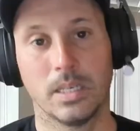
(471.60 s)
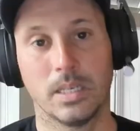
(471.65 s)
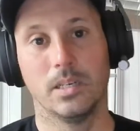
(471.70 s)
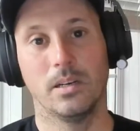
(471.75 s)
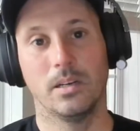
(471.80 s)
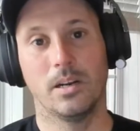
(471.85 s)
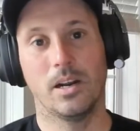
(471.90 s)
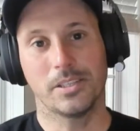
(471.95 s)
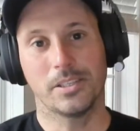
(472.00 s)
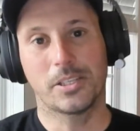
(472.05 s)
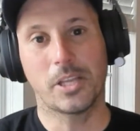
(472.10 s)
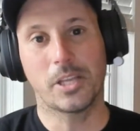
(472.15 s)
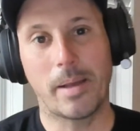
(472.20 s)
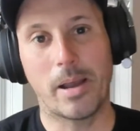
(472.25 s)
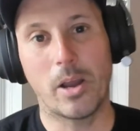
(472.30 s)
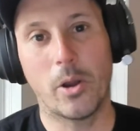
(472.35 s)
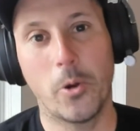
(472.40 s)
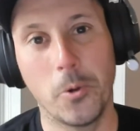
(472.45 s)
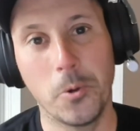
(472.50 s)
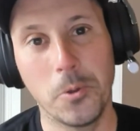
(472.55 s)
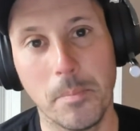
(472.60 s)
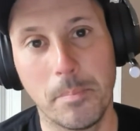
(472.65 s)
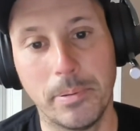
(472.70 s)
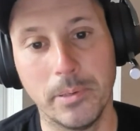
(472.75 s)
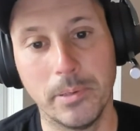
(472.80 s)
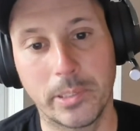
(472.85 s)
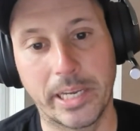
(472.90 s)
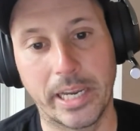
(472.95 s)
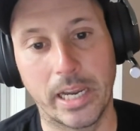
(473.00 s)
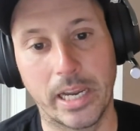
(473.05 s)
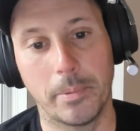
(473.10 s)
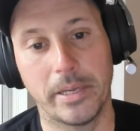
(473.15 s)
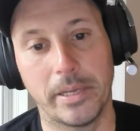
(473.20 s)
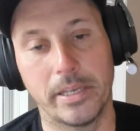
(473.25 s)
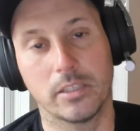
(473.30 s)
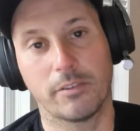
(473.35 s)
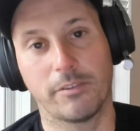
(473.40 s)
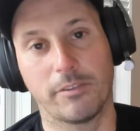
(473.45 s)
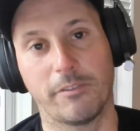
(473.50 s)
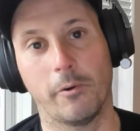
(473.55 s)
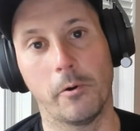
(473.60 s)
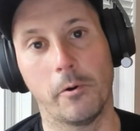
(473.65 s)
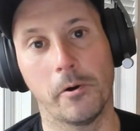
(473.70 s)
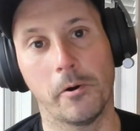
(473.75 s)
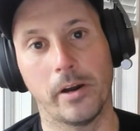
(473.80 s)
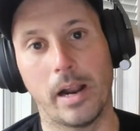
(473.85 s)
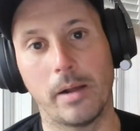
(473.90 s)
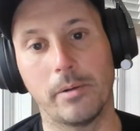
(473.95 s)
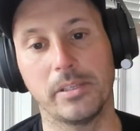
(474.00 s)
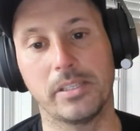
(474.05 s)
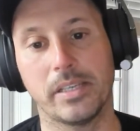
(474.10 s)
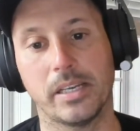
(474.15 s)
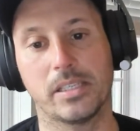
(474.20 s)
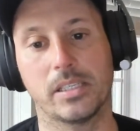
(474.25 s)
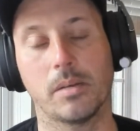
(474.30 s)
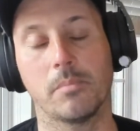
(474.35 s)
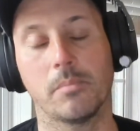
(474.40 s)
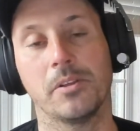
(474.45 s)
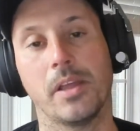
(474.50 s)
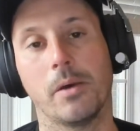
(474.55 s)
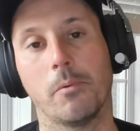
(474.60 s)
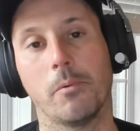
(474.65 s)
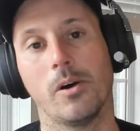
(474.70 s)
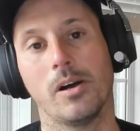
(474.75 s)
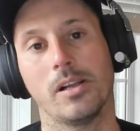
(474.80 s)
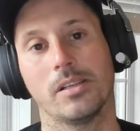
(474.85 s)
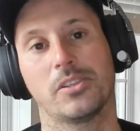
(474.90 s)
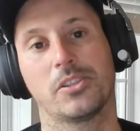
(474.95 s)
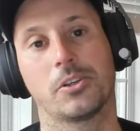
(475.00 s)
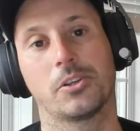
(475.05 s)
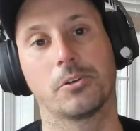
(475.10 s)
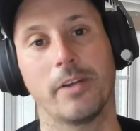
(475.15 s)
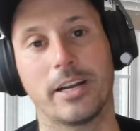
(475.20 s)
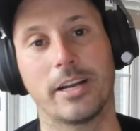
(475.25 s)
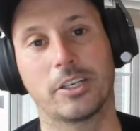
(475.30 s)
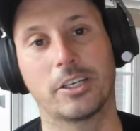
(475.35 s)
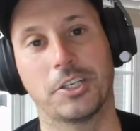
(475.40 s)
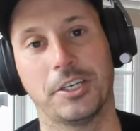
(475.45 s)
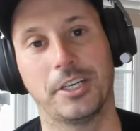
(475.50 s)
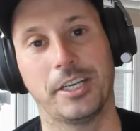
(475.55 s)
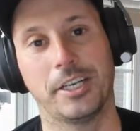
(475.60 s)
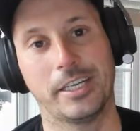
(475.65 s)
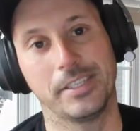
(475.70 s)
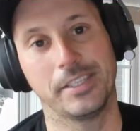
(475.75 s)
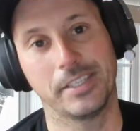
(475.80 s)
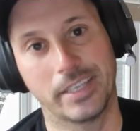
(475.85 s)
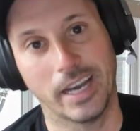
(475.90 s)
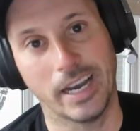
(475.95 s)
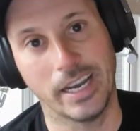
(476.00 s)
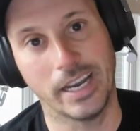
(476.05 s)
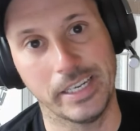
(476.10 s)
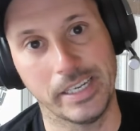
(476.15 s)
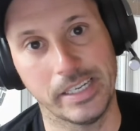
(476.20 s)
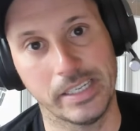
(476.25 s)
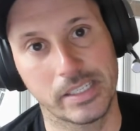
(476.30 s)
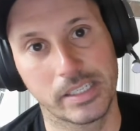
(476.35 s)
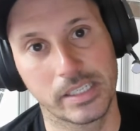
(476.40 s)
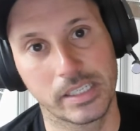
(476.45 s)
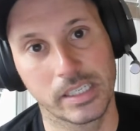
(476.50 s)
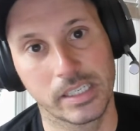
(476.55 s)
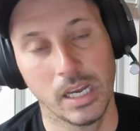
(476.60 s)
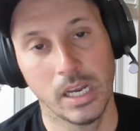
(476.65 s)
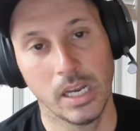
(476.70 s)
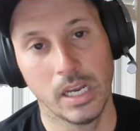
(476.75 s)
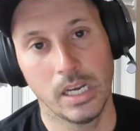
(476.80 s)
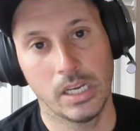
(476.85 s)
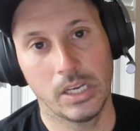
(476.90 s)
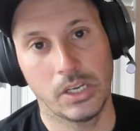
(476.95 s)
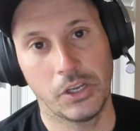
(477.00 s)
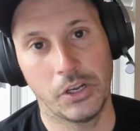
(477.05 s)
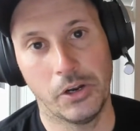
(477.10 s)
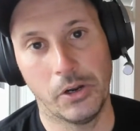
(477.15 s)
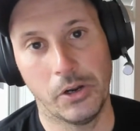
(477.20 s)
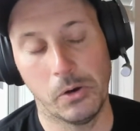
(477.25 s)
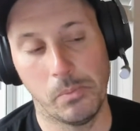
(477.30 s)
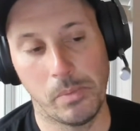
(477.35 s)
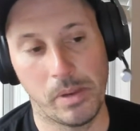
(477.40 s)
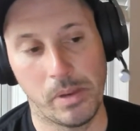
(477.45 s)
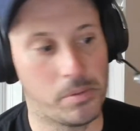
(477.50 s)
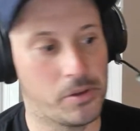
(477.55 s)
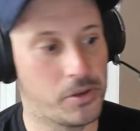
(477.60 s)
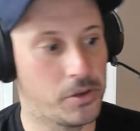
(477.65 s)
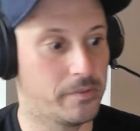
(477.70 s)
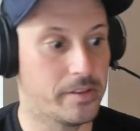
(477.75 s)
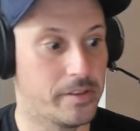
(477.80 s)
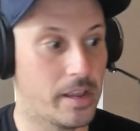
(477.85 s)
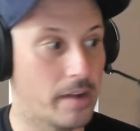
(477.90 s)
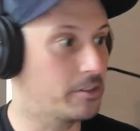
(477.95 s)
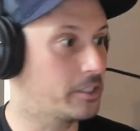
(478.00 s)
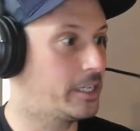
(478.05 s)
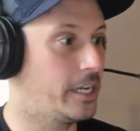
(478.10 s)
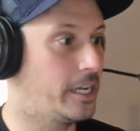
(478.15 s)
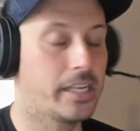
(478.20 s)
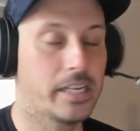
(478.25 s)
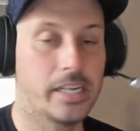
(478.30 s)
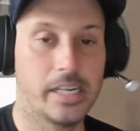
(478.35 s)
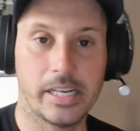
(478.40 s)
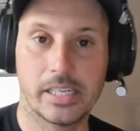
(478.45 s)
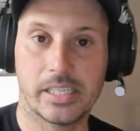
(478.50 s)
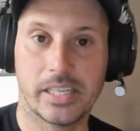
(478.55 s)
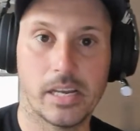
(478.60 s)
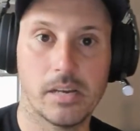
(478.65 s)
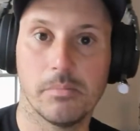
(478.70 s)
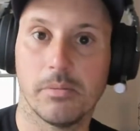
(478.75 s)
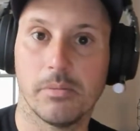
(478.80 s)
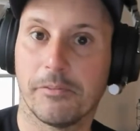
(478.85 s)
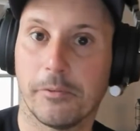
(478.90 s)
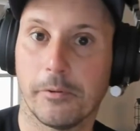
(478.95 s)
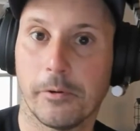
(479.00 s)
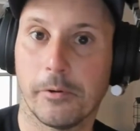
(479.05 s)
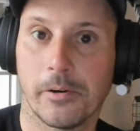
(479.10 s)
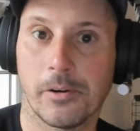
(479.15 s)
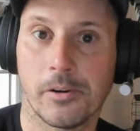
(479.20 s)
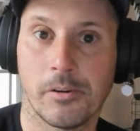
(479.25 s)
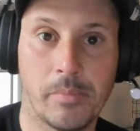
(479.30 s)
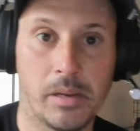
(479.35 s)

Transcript: All right, let's talk about who the bootcamp is for. I would say someone that wants direction and guidance. Maybe you've never taken an exam before.